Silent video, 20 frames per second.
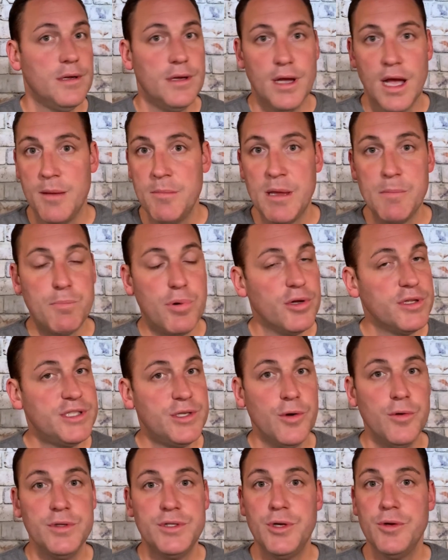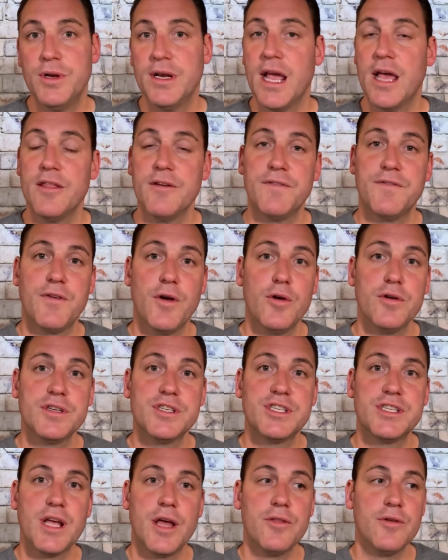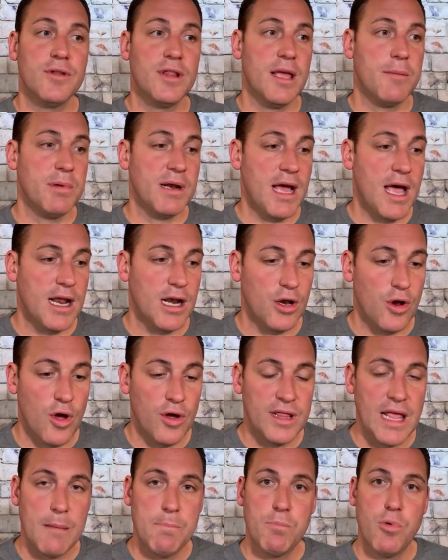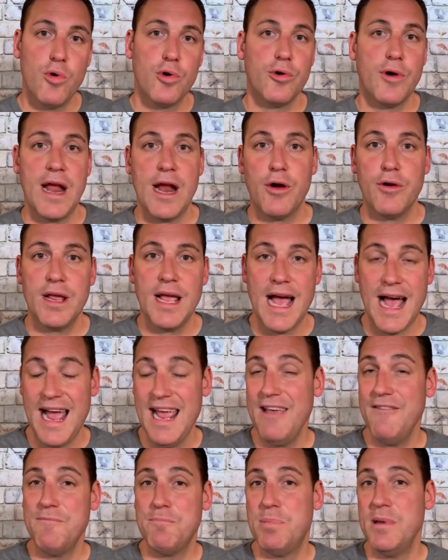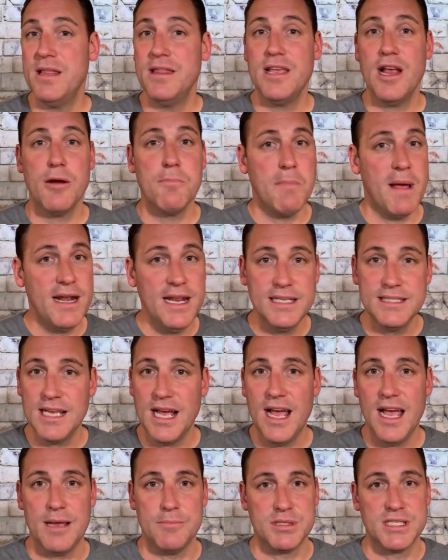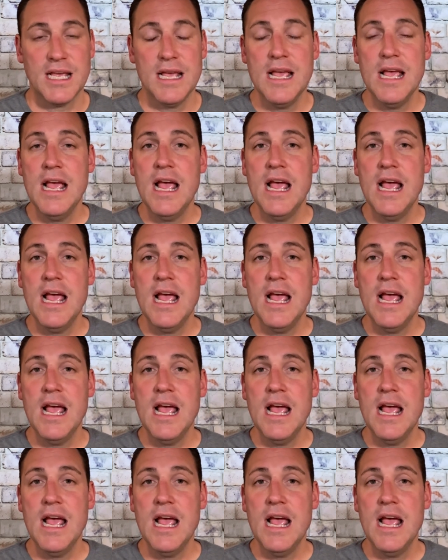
I mean, put 2 and 2 together, folks. Southern Lebanon along that border area. I have been there many times.